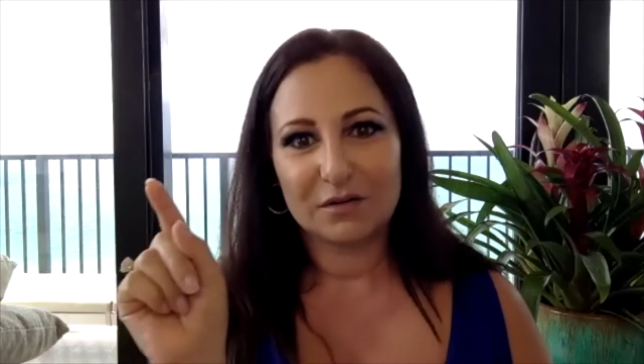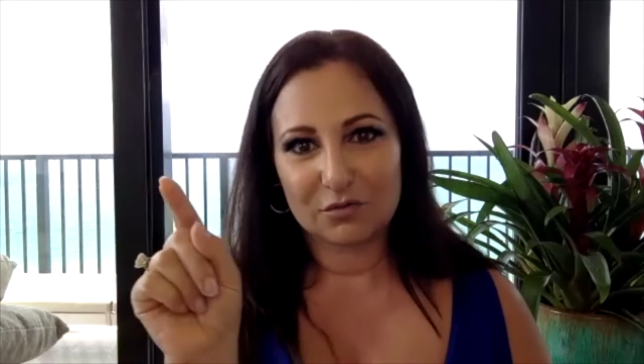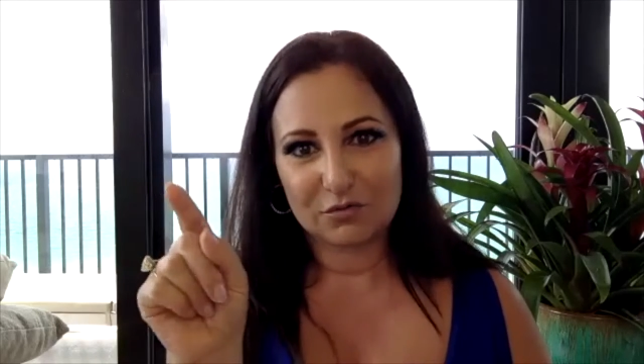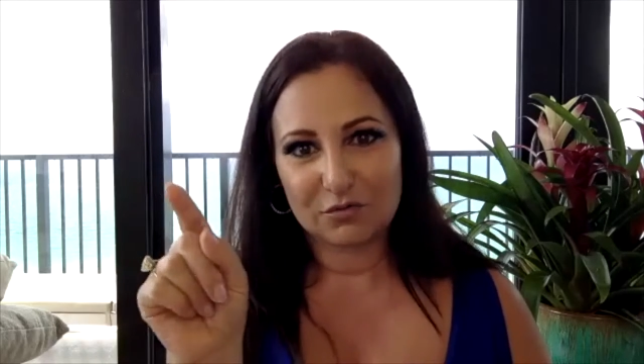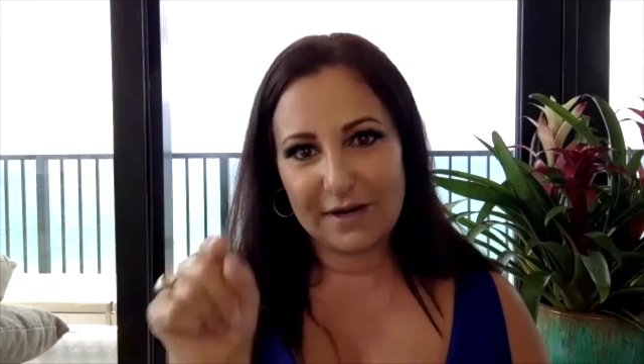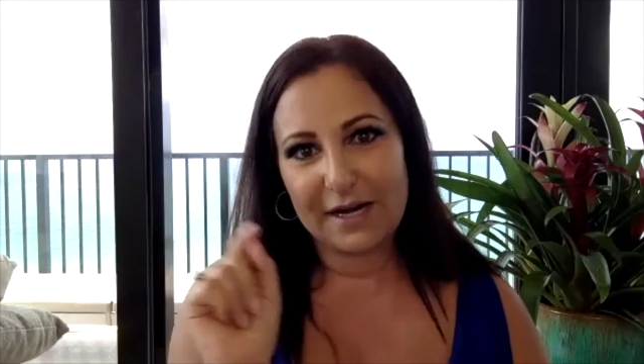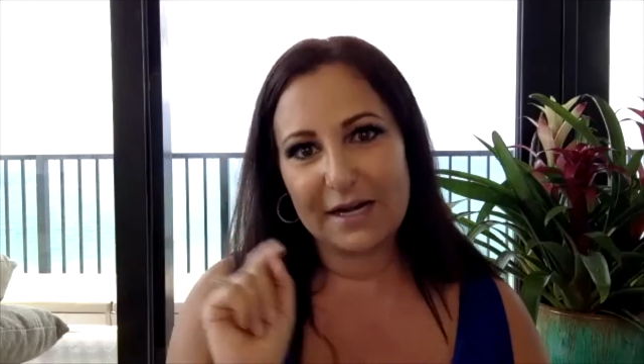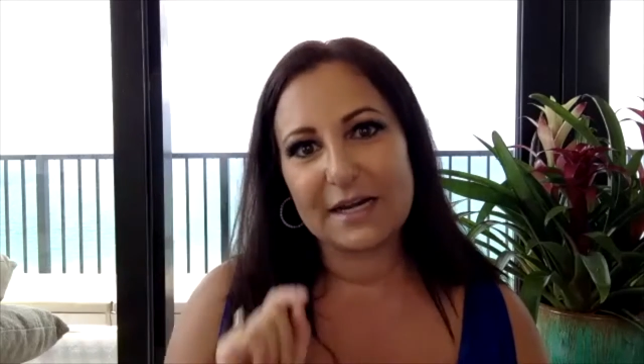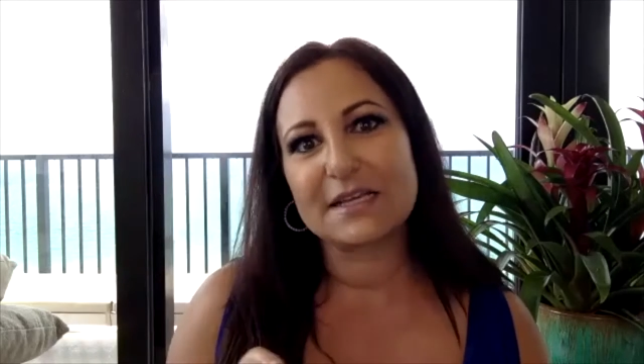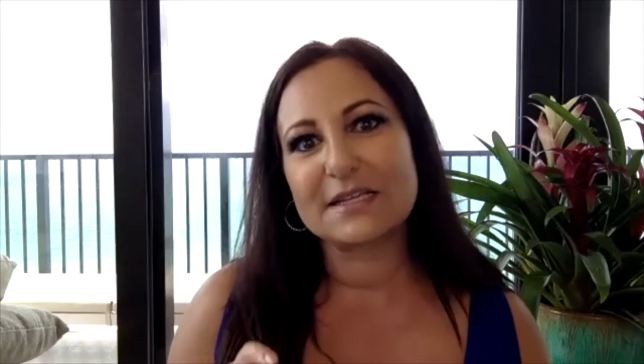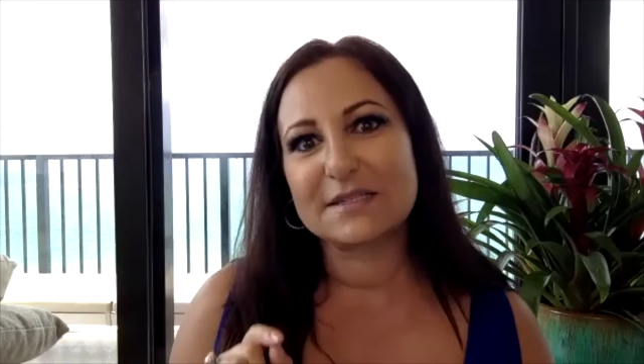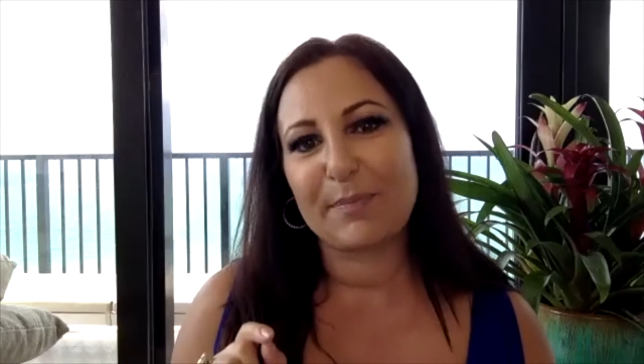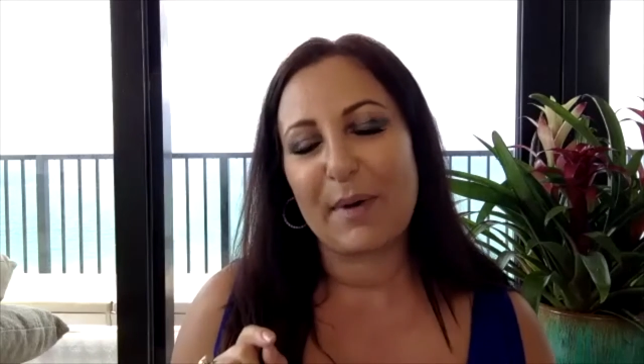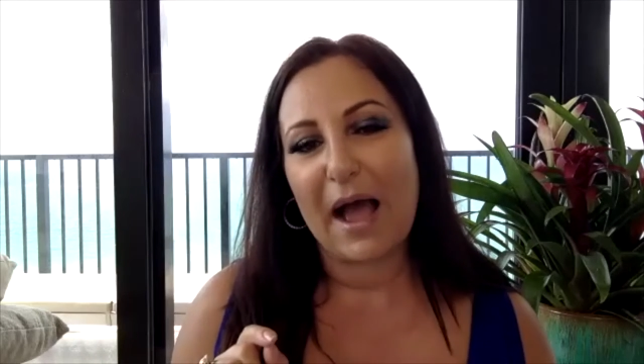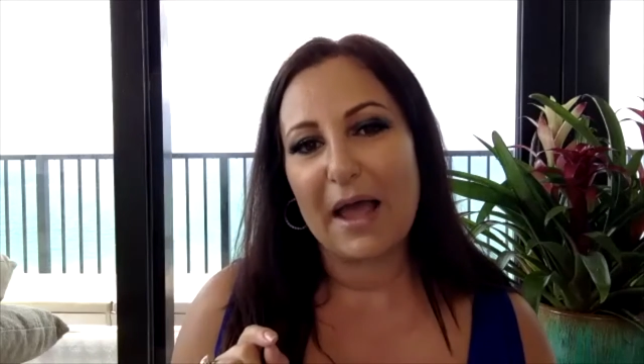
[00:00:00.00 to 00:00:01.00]
Read
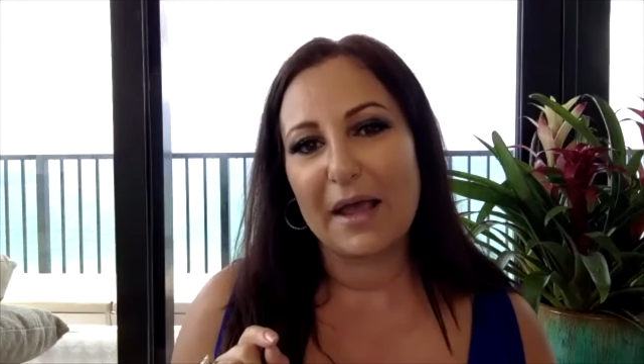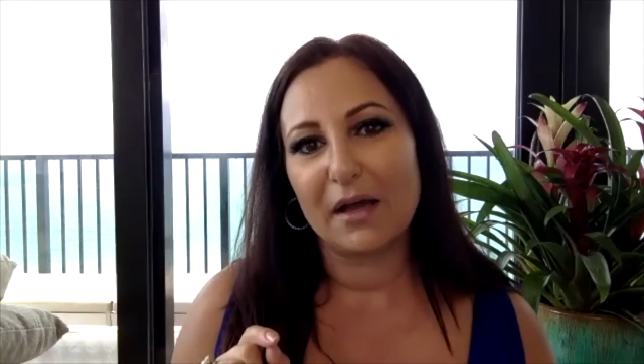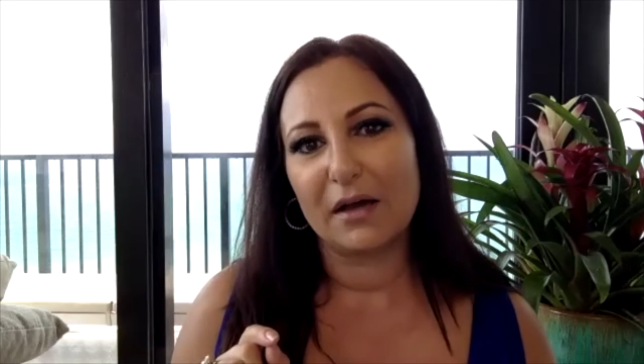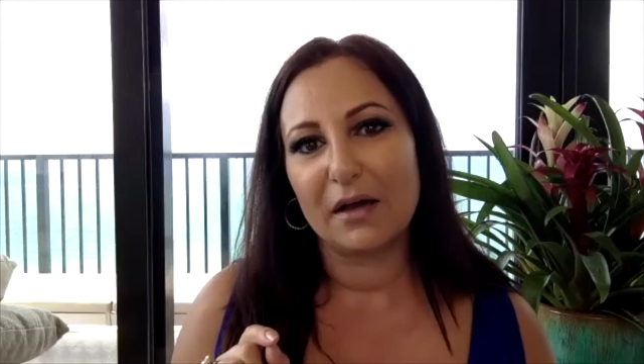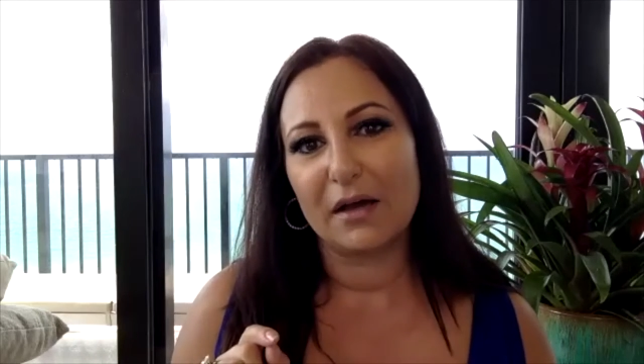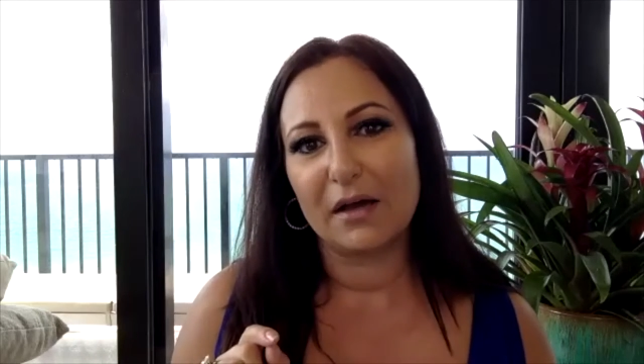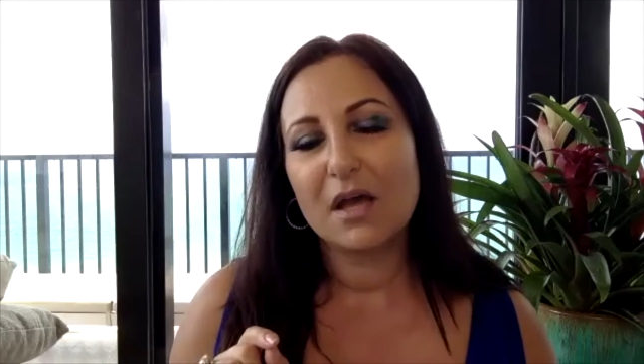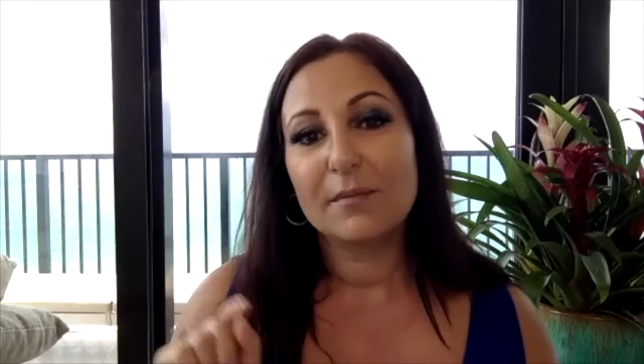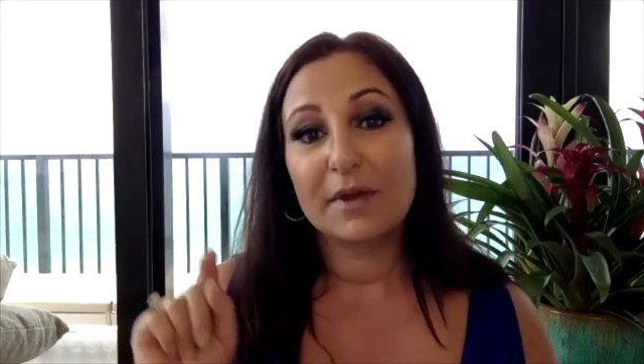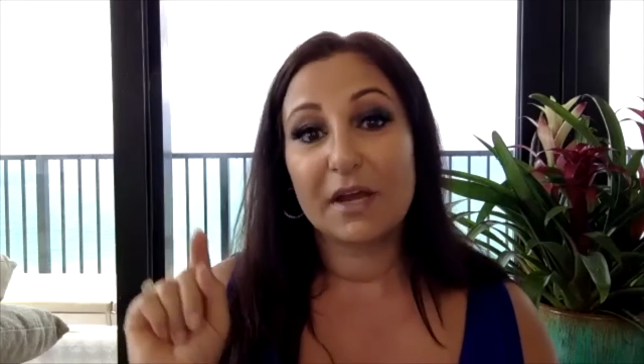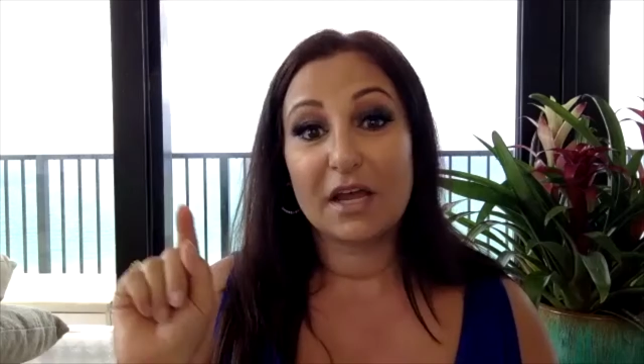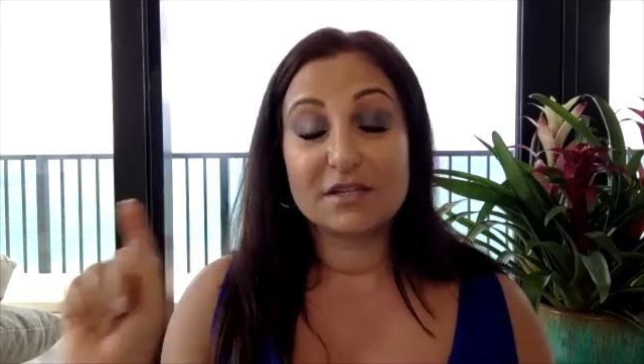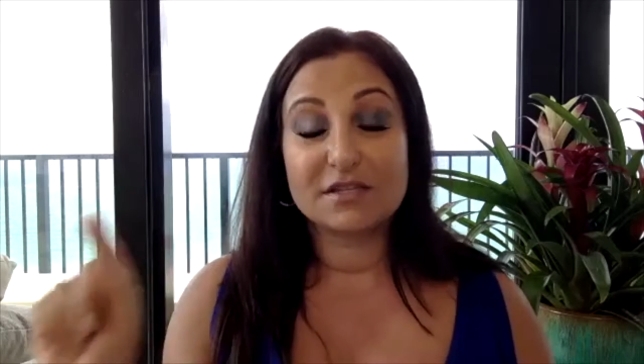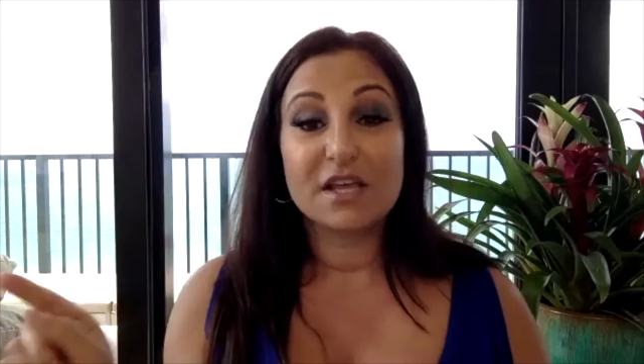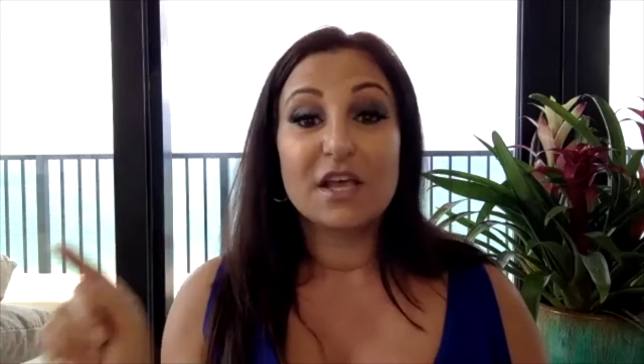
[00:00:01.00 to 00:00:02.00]
his bio.
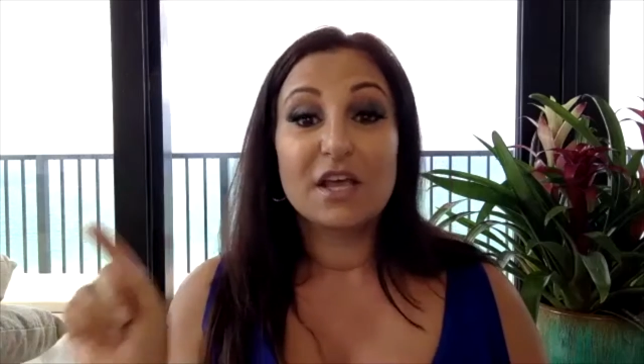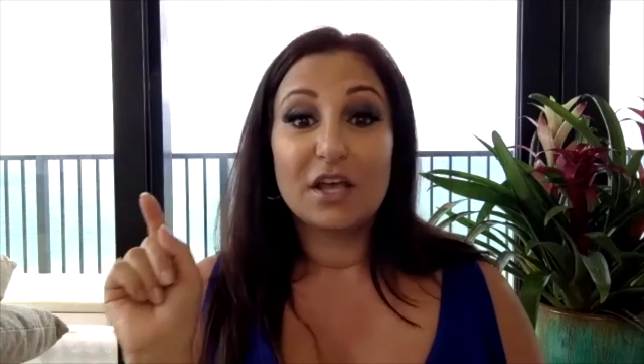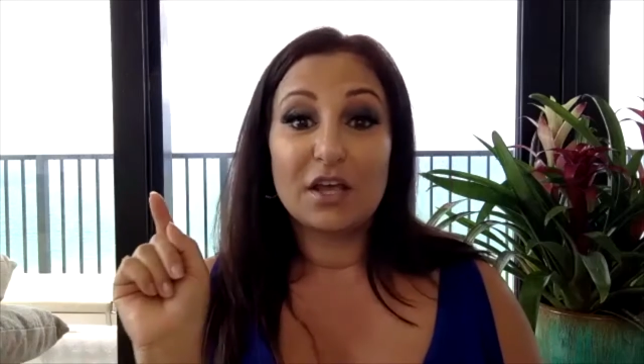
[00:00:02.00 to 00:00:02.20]
Because